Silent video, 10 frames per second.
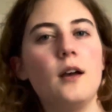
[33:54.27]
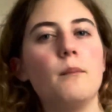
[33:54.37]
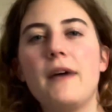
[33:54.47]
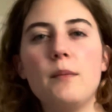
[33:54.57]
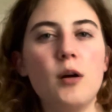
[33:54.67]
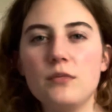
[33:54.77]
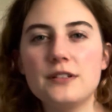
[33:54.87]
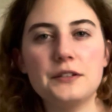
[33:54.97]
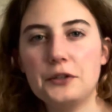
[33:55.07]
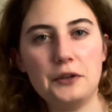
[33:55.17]
My mom was
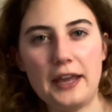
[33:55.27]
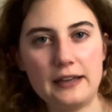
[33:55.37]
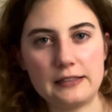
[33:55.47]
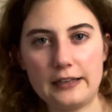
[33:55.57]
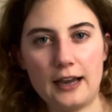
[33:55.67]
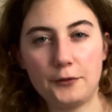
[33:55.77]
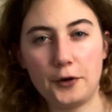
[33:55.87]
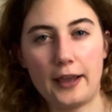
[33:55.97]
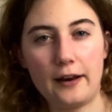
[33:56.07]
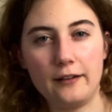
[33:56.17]
a little hazy after
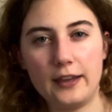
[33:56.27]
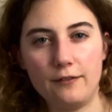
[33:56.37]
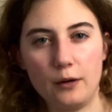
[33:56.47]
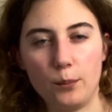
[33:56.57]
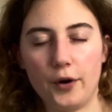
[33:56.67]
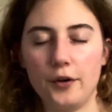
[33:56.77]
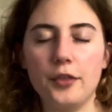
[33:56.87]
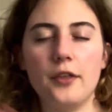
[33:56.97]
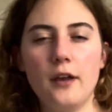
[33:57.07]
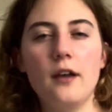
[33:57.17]
giving
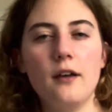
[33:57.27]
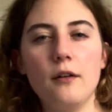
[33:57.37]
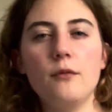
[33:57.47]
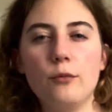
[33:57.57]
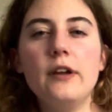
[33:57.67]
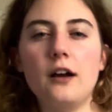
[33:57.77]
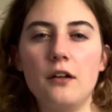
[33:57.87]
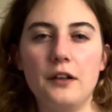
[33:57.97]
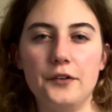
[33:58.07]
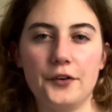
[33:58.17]
birth. We
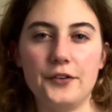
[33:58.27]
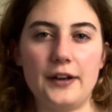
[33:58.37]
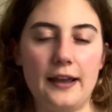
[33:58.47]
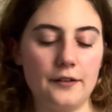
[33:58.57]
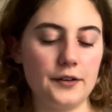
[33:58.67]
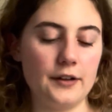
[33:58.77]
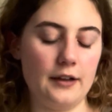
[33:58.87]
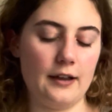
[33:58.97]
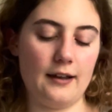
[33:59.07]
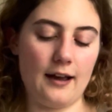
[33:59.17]
all understand.
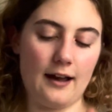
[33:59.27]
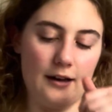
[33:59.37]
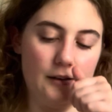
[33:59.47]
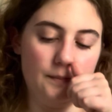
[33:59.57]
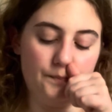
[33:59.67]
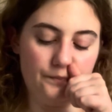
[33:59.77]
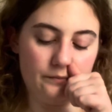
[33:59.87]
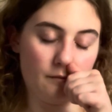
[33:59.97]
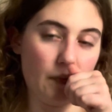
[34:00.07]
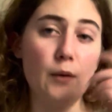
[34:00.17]

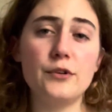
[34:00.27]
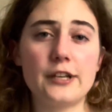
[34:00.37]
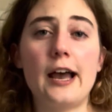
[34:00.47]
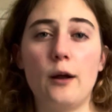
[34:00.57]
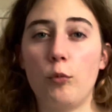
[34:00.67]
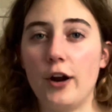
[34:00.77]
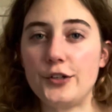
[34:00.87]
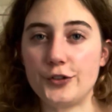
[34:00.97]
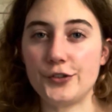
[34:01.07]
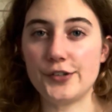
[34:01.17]
It was a
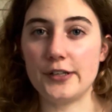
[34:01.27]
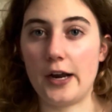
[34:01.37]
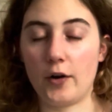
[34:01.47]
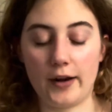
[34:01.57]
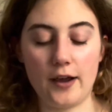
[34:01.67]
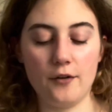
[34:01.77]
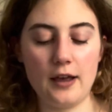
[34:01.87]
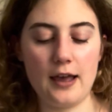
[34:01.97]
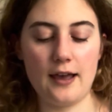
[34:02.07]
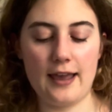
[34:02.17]
high-pressure scenario.
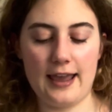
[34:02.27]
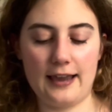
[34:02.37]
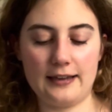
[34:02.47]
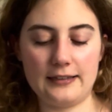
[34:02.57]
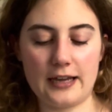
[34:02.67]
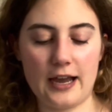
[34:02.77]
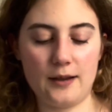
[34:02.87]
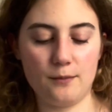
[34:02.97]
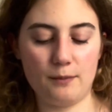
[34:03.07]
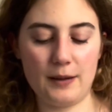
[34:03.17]
And
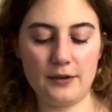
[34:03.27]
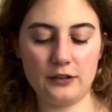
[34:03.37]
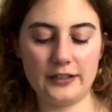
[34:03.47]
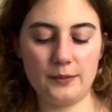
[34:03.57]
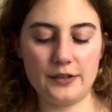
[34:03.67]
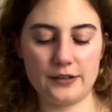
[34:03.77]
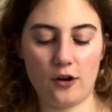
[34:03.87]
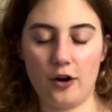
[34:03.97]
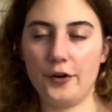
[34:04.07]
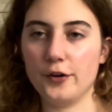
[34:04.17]
my middle name is in
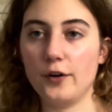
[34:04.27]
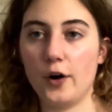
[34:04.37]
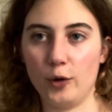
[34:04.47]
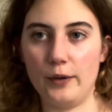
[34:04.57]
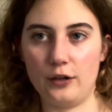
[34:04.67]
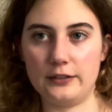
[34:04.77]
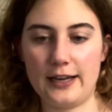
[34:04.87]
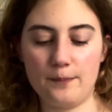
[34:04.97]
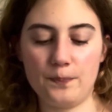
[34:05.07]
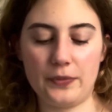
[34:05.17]
honor of middle
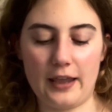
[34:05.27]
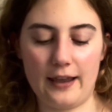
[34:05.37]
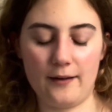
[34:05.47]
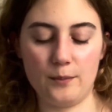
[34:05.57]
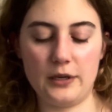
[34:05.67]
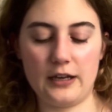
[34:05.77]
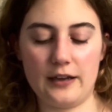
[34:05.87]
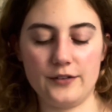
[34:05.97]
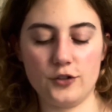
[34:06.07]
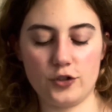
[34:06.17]
name,
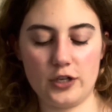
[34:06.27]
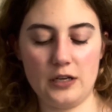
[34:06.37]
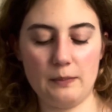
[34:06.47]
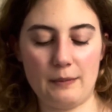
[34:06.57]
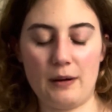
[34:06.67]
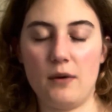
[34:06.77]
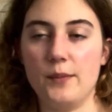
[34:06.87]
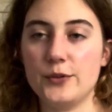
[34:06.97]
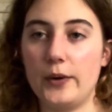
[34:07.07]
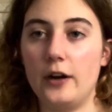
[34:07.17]
because she made my
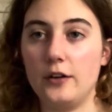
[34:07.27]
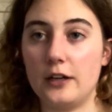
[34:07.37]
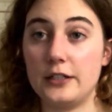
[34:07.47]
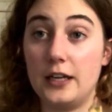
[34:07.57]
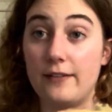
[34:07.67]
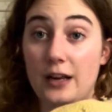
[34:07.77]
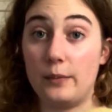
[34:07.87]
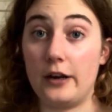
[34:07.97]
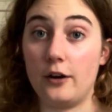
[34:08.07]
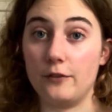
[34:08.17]
mom swear not to give
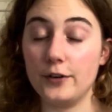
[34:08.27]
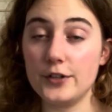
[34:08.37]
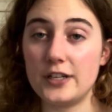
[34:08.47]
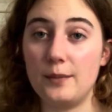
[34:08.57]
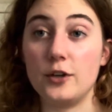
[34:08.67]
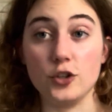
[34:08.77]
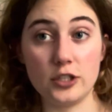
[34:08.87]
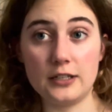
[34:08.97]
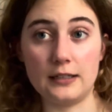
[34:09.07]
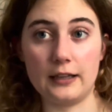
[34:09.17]
anybody her first name because
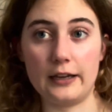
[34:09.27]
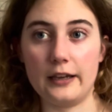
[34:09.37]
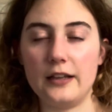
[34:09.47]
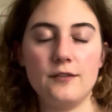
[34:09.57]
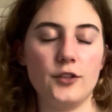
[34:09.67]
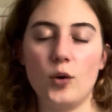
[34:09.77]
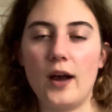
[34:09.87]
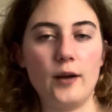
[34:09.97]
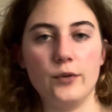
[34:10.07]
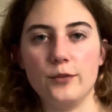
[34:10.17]
she didn't like it, even though
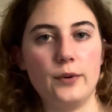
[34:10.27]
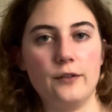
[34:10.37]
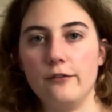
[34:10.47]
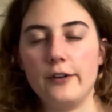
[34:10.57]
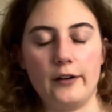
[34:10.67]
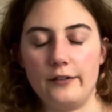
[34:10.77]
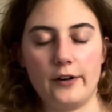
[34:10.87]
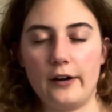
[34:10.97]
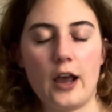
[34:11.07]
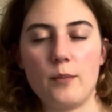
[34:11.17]
I would have been very,
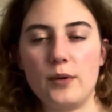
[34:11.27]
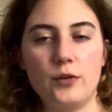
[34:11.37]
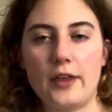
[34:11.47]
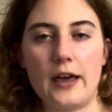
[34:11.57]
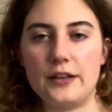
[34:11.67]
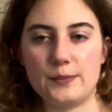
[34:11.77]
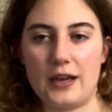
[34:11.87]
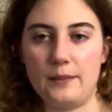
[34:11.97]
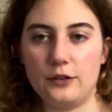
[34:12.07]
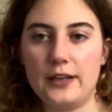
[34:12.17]
very happy with that as my
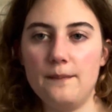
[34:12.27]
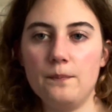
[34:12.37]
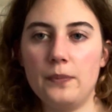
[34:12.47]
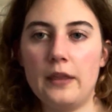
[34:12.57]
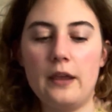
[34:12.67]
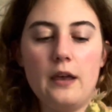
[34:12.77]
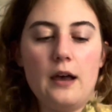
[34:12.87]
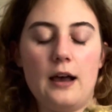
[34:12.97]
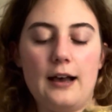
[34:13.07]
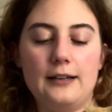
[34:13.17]
middle name.
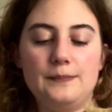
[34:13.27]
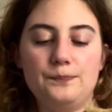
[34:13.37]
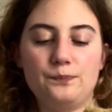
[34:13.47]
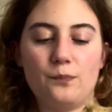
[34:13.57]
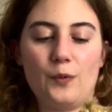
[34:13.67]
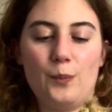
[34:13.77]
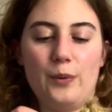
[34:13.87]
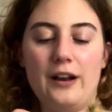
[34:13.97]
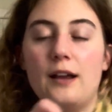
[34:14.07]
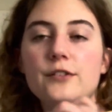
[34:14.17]

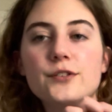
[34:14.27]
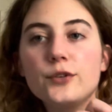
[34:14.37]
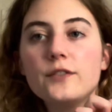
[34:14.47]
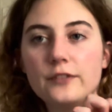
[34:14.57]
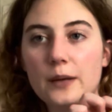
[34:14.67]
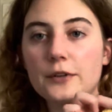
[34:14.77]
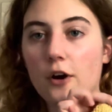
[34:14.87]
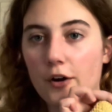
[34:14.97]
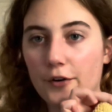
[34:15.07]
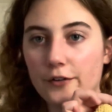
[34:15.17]
But I was sort of named in
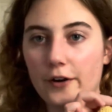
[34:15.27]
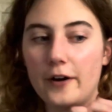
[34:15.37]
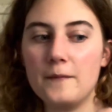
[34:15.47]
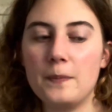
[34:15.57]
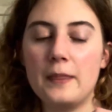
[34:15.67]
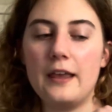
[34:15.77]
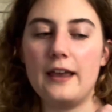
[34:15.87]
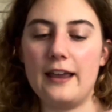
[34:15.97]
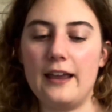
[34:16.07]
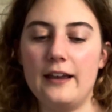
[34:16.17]
honor of her.
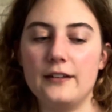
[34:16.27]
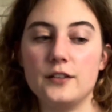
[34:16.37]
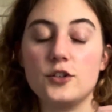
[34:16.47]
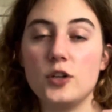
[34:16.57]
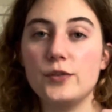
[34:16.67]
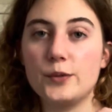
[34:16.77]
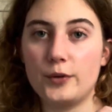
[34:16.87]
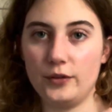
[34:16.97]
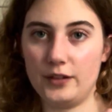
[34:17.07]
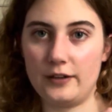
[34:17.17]
And she was a
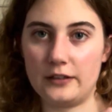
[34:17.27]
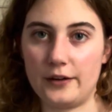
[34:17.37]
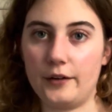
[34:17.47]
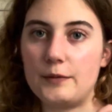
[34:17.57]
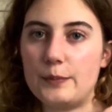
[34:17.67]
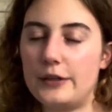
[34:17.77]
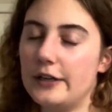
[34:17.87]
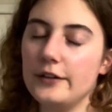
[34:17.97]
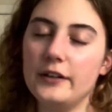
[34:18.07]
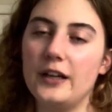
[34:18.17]
prolific knitter,
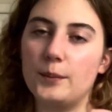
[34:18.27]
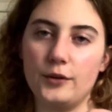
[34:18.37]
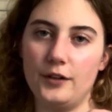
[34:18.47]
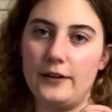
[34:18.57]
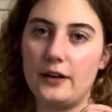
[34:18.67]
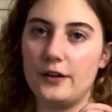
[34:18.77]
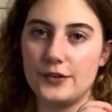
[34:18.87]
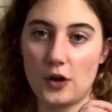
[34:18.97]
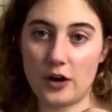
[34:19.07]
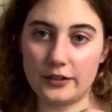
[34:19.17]
particularly a prolific
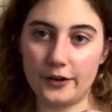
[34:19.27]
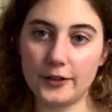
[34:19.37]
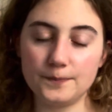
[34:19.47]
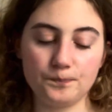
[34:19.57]
sock knitter.